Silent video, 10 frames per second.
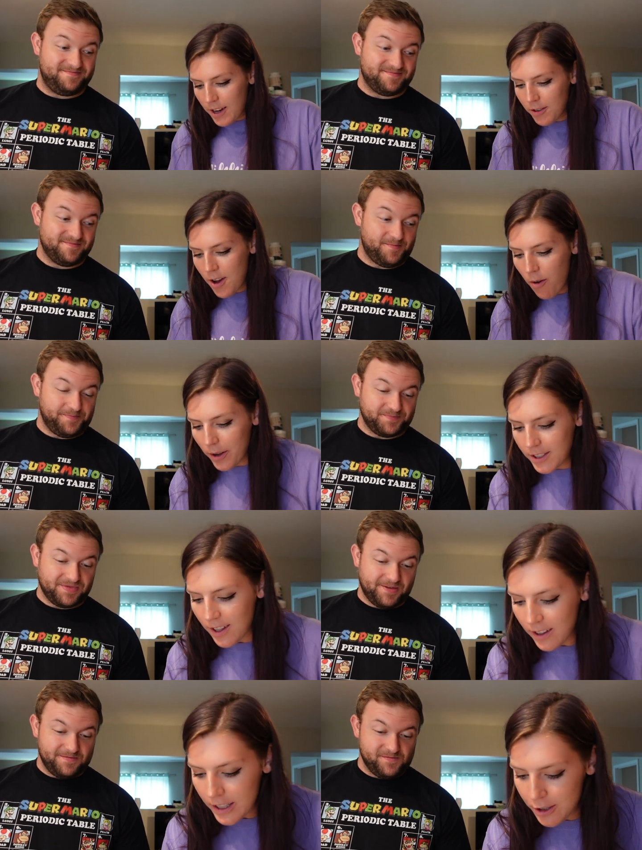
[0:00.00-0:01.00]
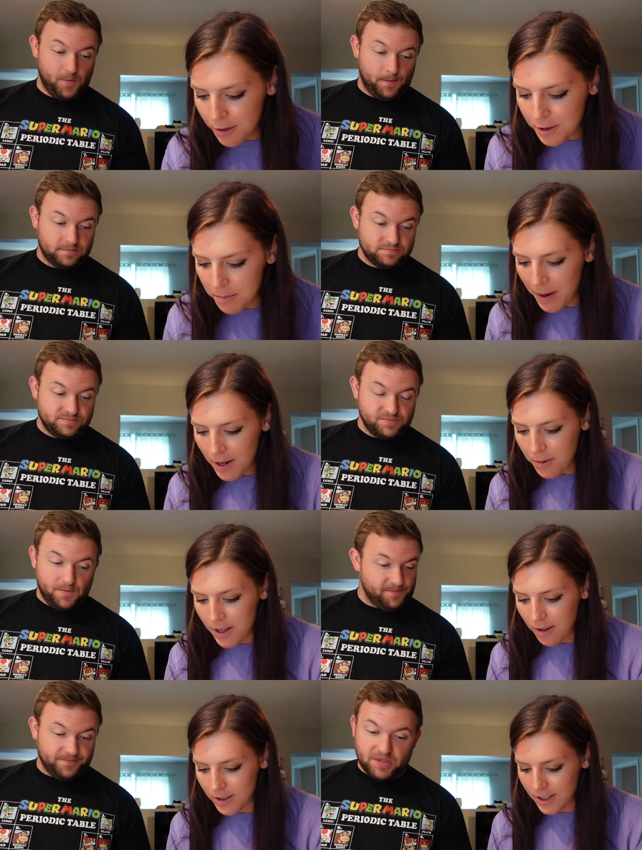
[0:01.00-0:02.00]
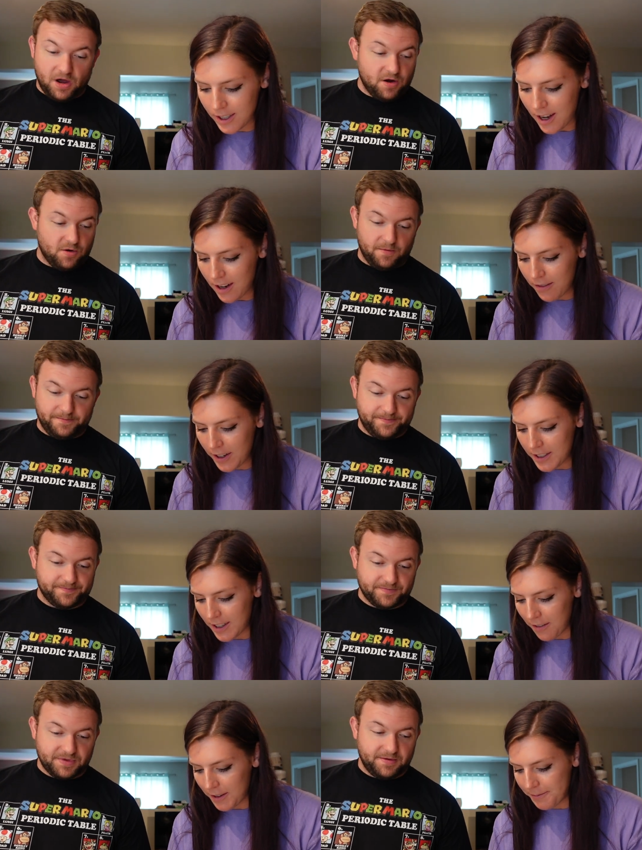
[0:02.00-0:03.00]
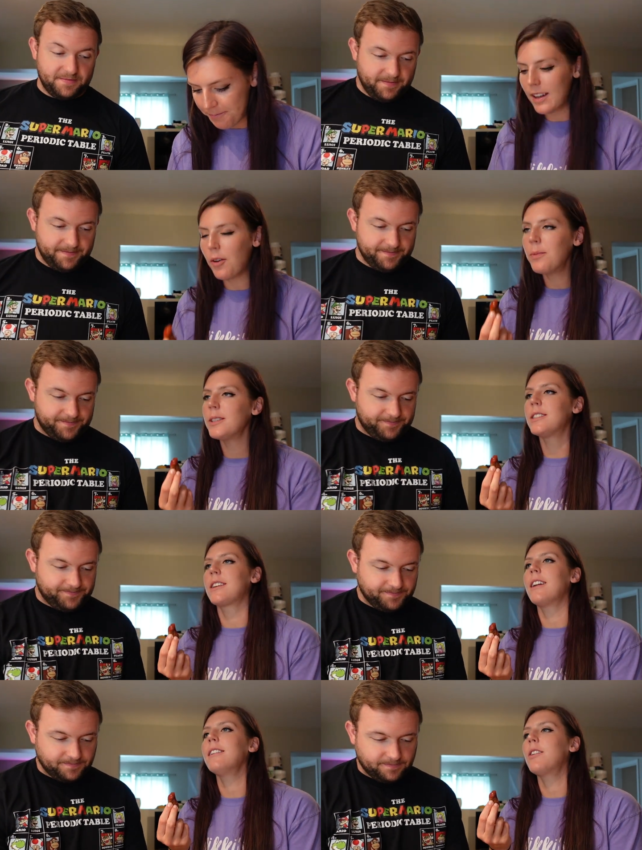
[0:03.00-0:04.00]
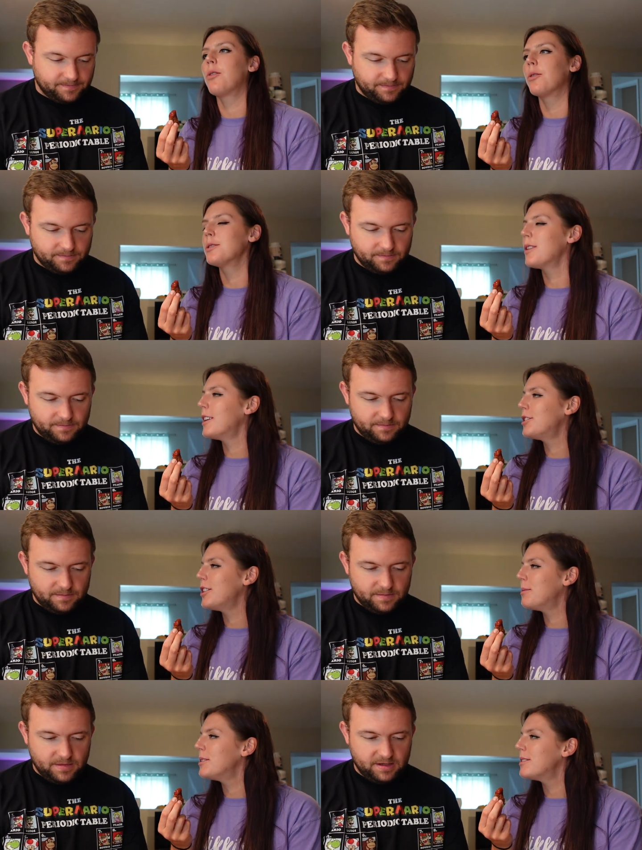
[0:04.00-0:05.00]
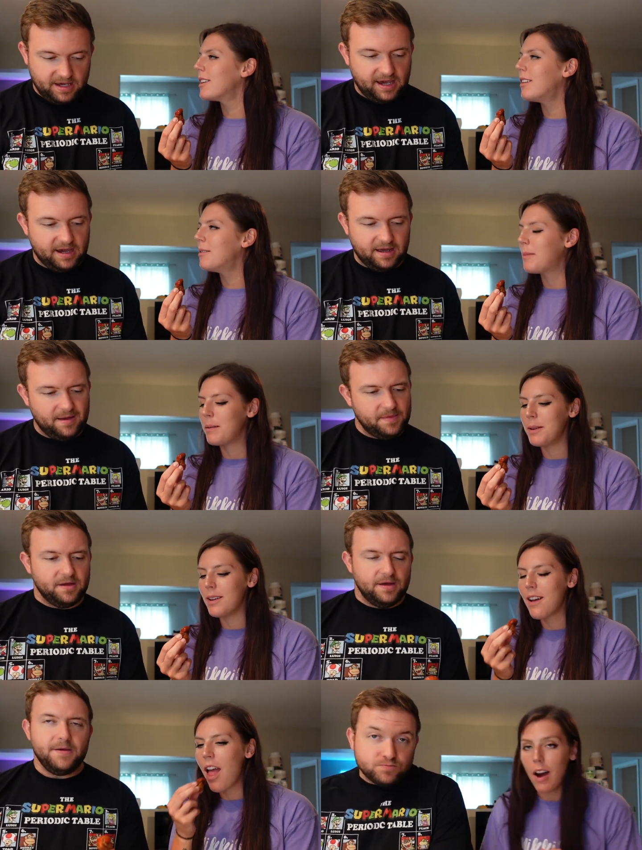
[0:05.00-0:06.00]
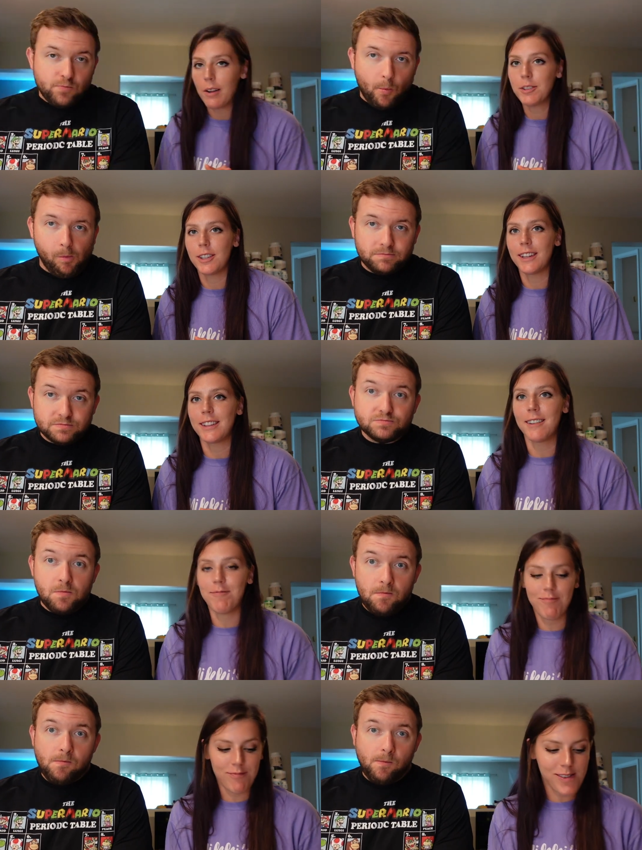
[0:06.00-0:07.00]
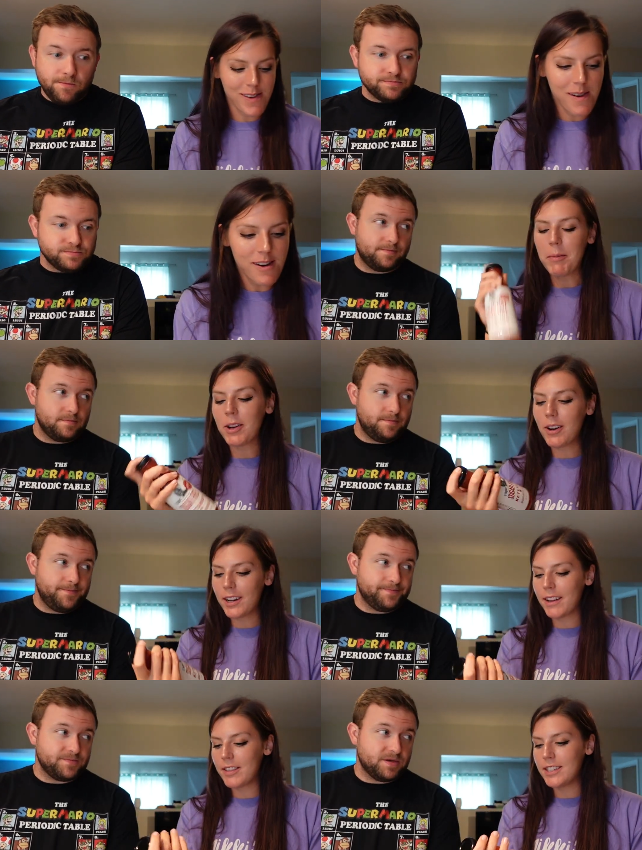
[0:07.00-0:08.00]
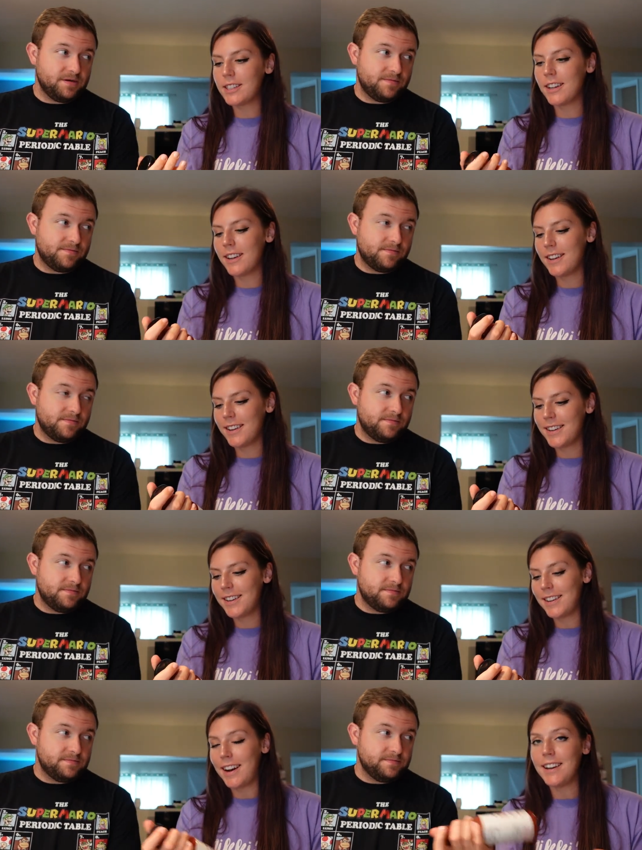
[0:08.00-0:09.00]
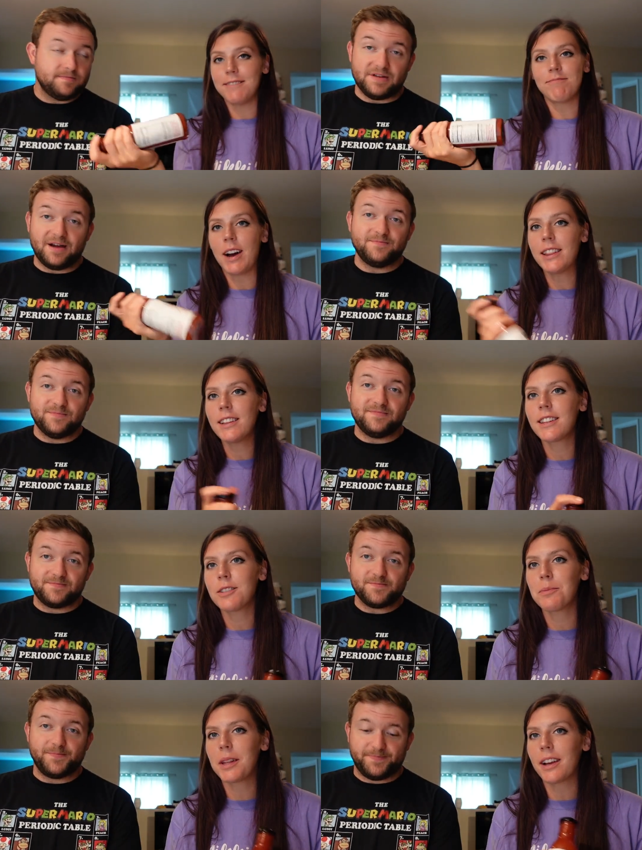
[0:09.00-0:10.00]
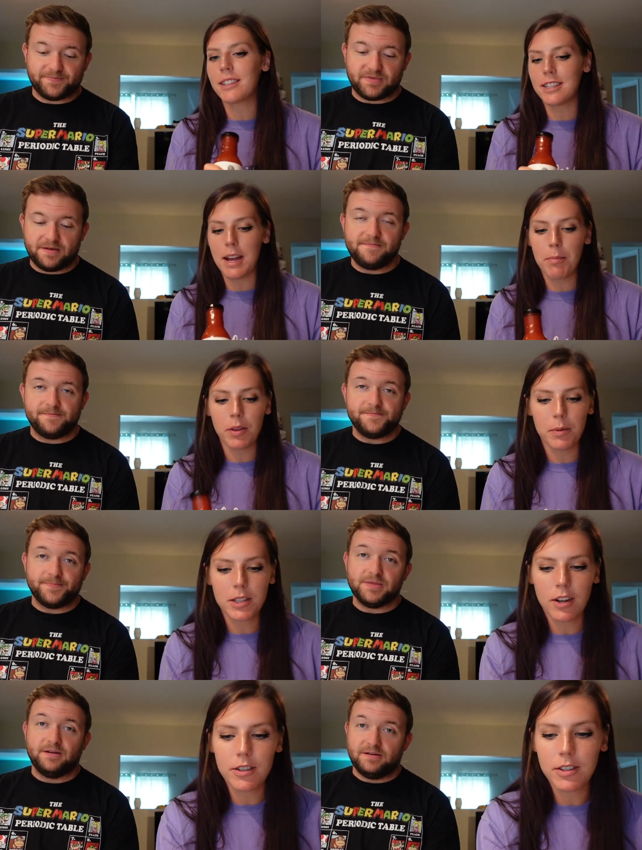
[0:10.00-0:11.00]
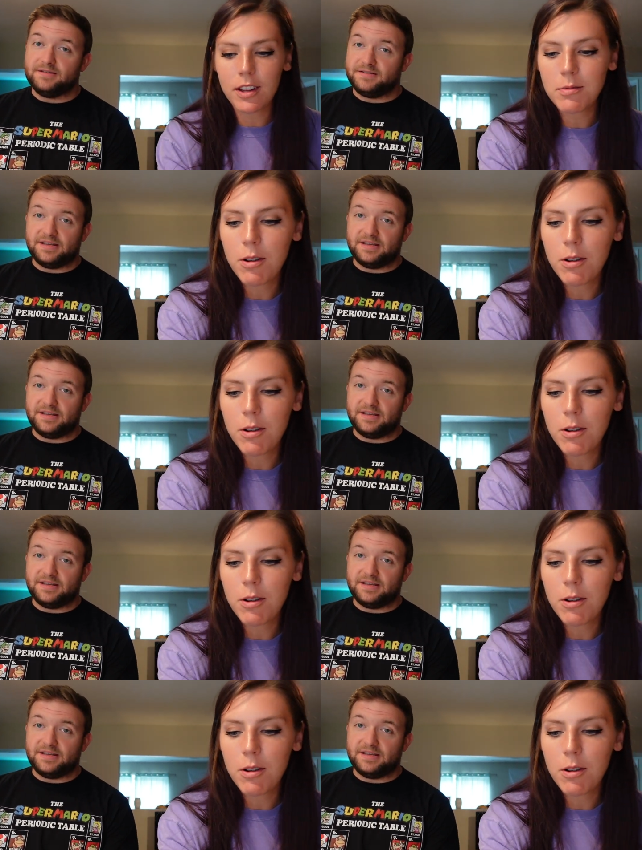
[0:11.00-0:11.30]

Speaker 1: I don't know. It's not too tomatoey though. It's no. like kind of like a different. It almost, it's kind of like horseradishy almost. Yeah, maybe. I'm, I really like that. Mm-hmm. I'm gonna go ahead and give this a nine. Yeah. I think this would be like a staple that we start using this